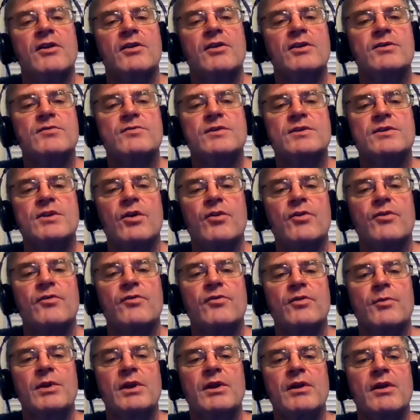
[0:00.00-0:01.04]
This
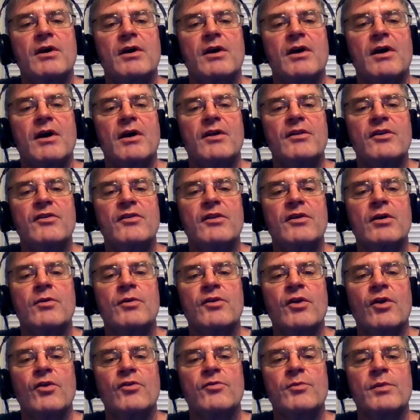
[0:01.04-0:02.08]
error
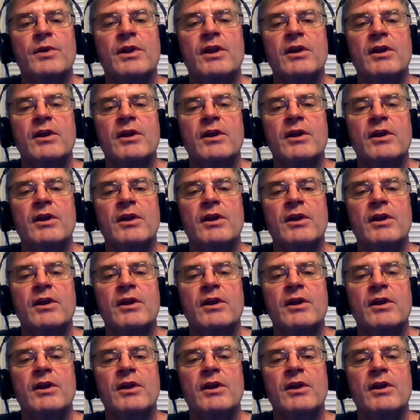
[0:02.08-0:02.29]
results from